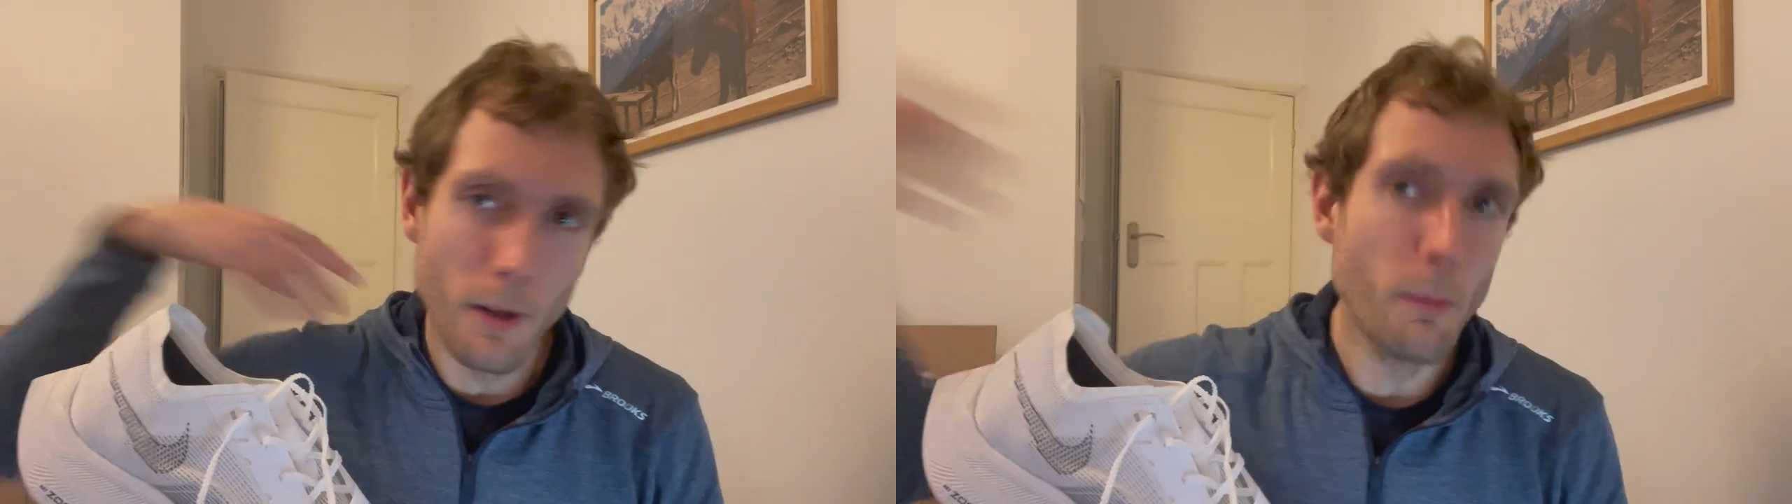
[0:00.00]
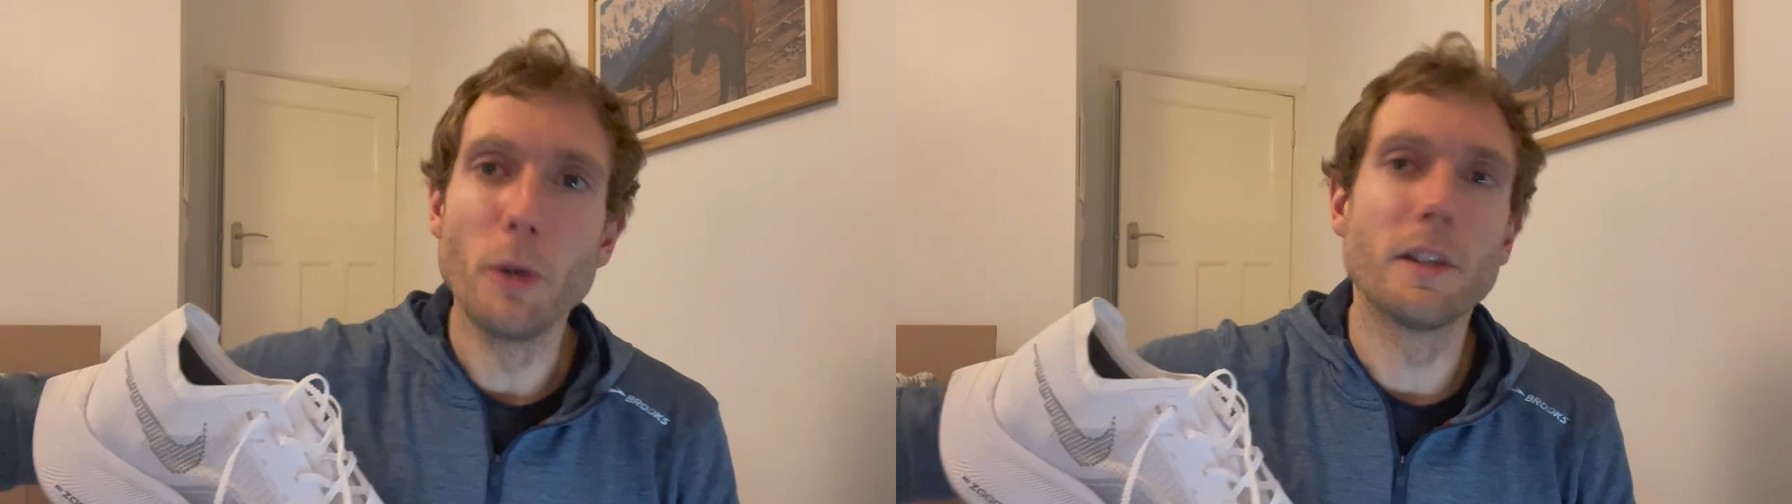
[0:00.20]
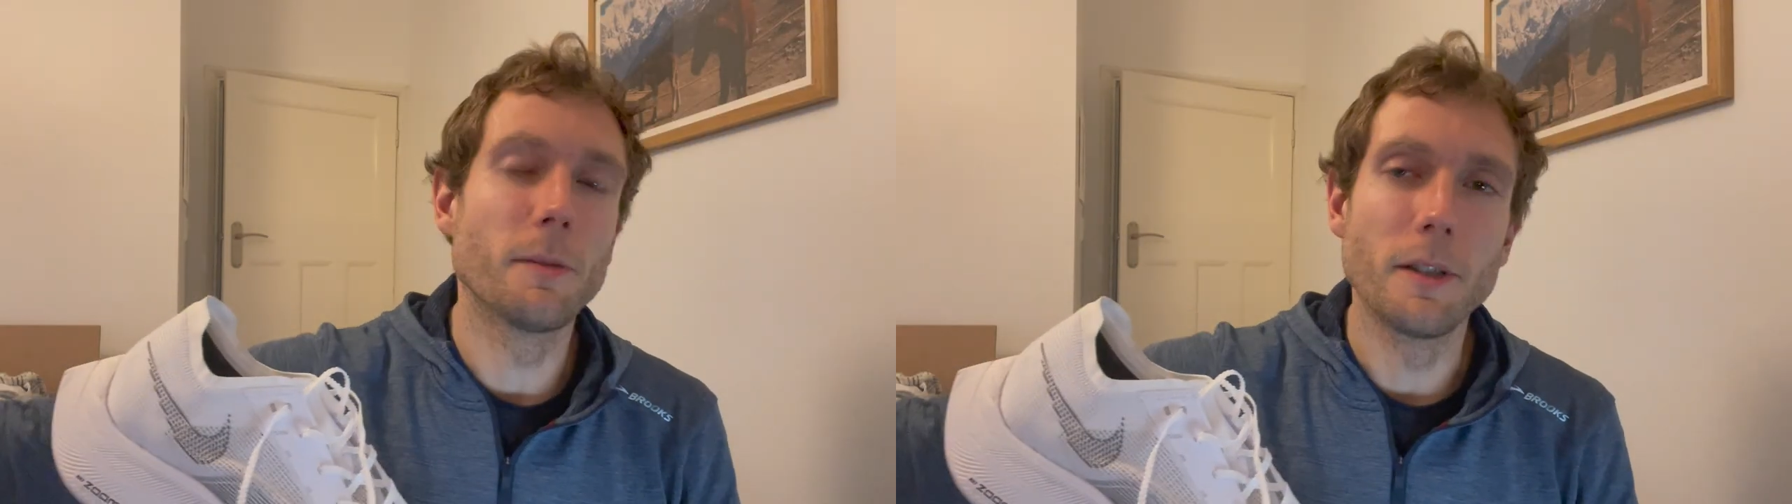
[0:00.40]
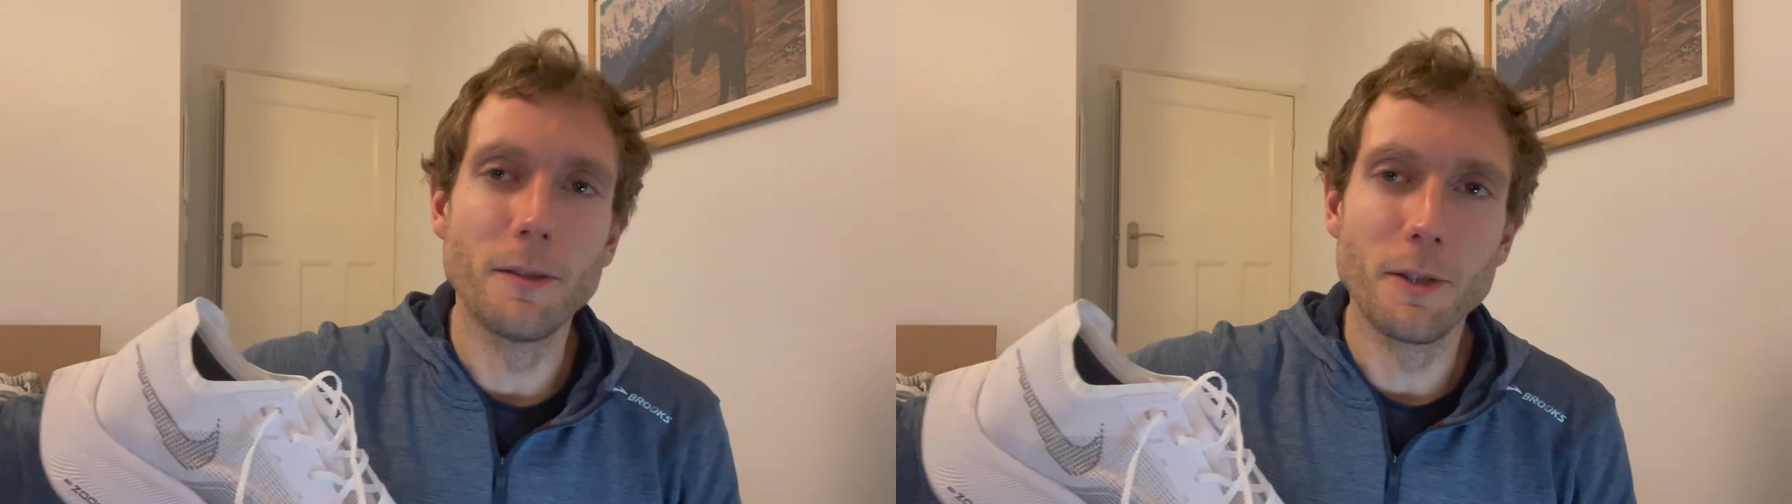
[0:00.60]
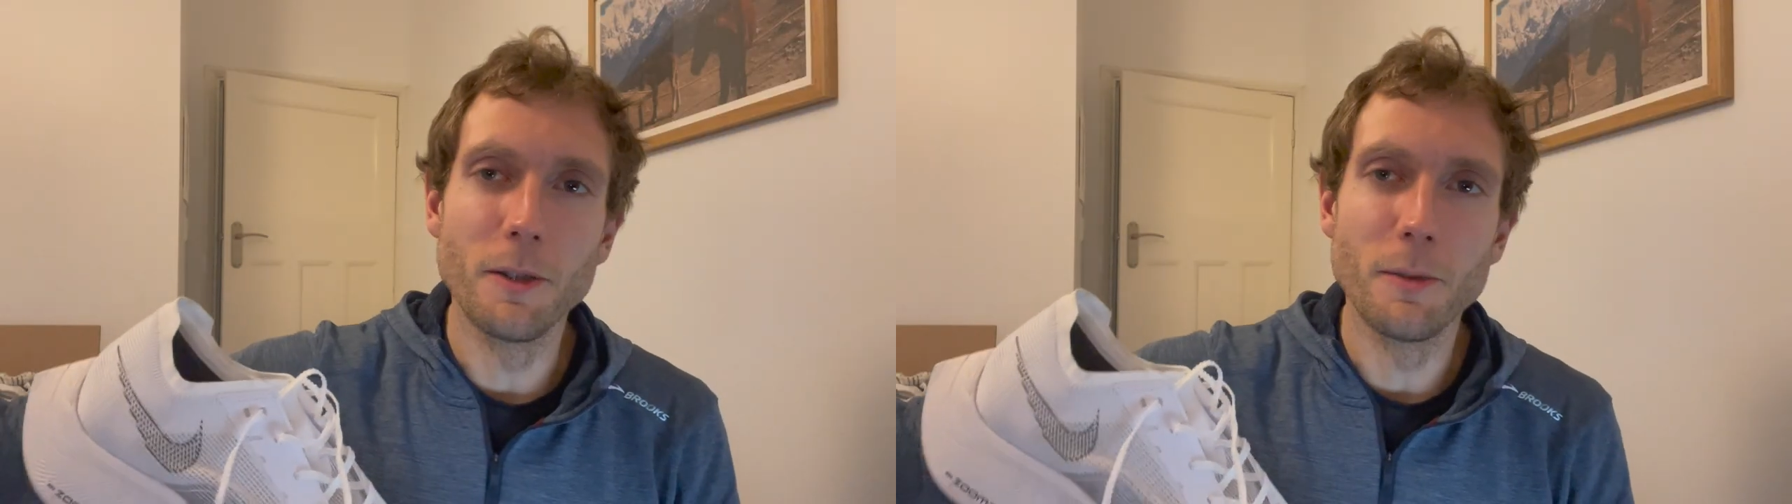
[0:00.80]
the most expensive
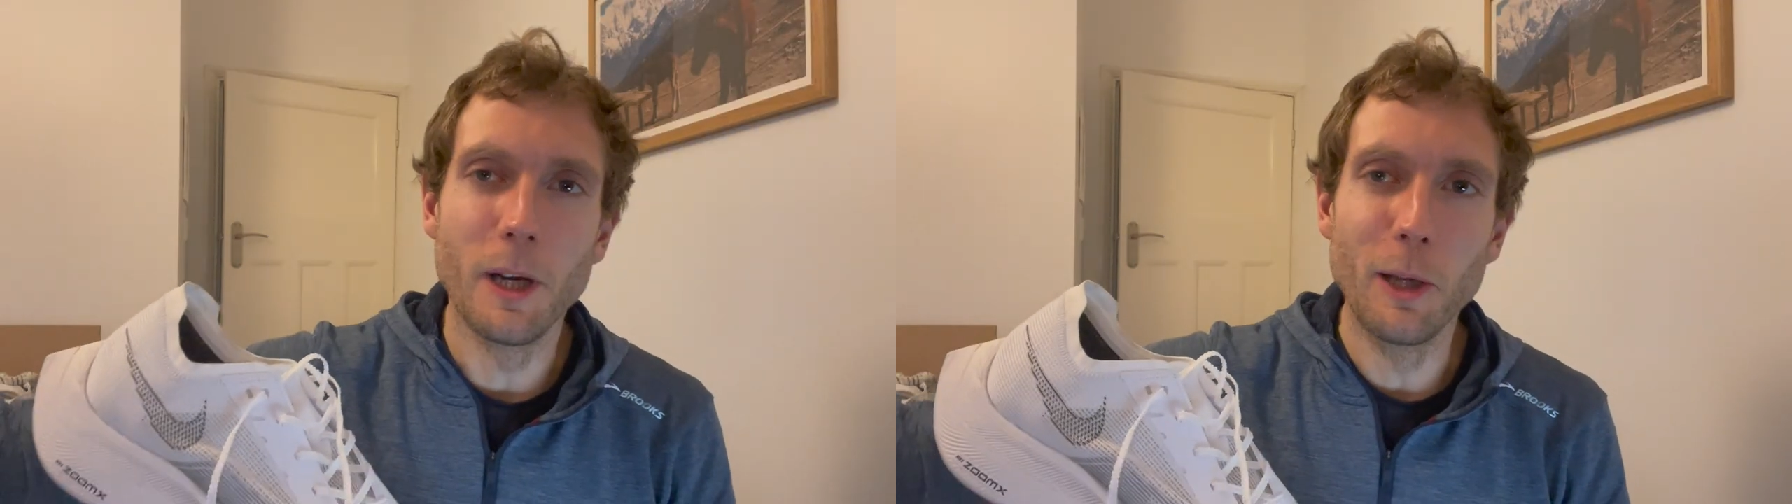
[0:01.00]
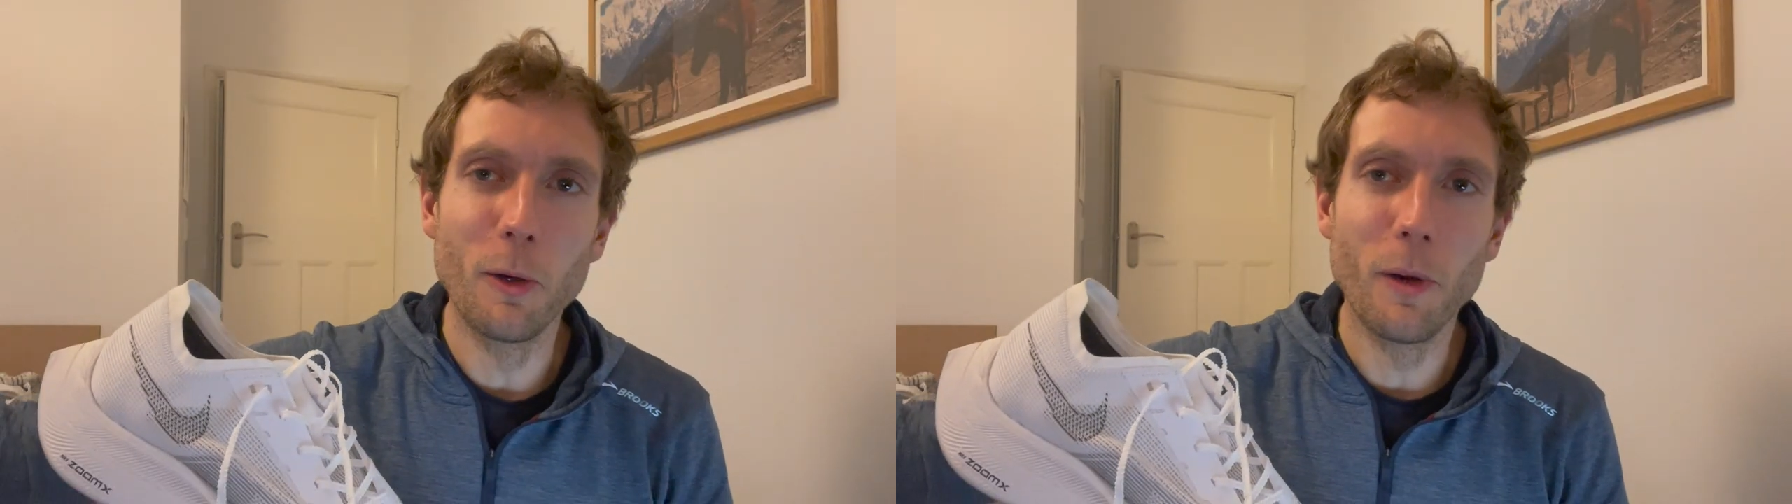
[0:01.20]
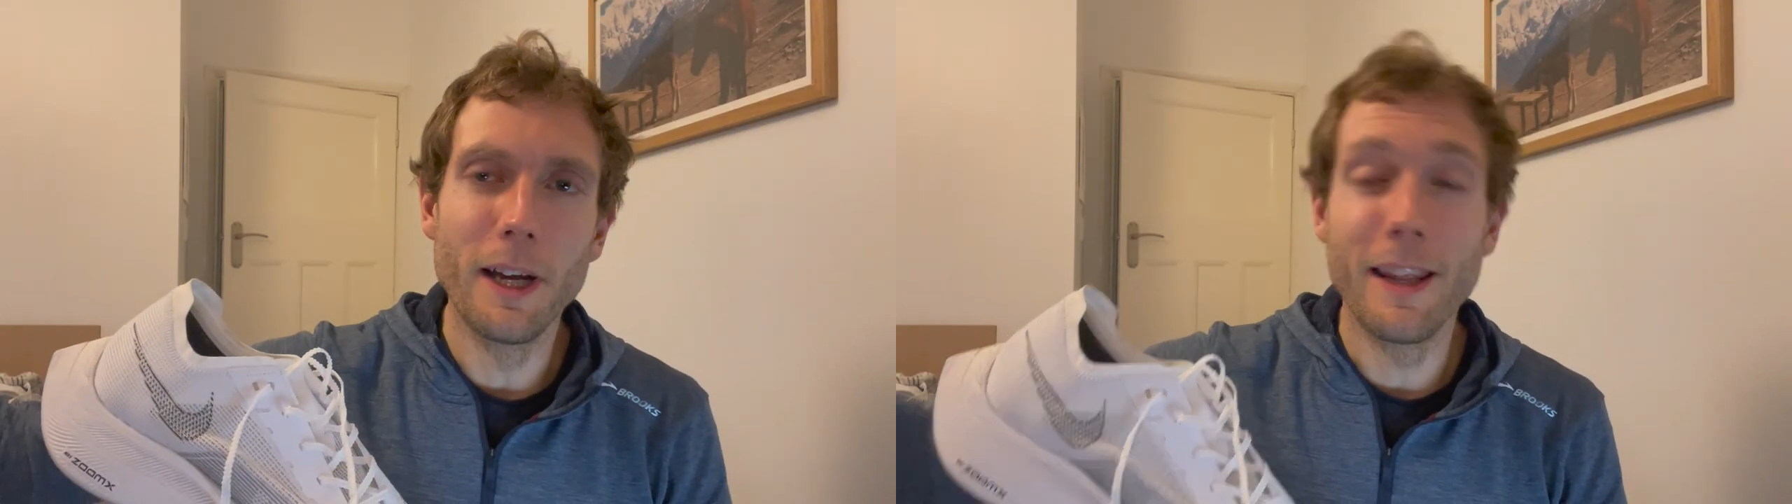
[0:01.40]
shoes by a long way.